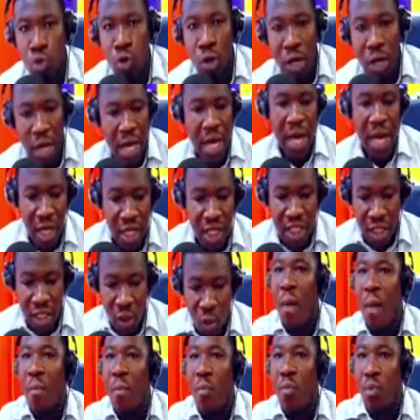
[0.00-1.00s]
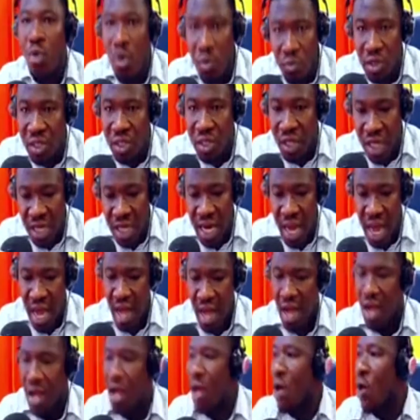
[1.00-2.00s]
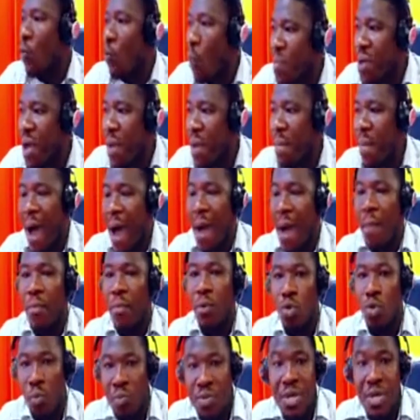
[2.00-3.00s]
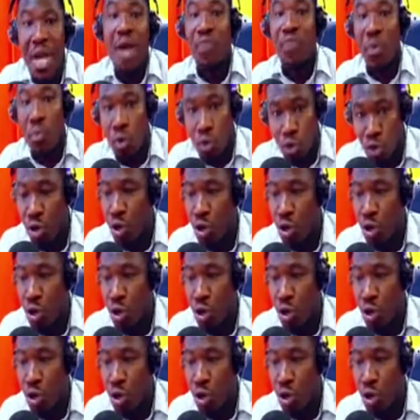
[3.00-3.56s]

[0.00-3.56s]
enti so bi e bible no mi se ya wo bi e bible no bi an hwe mo screen so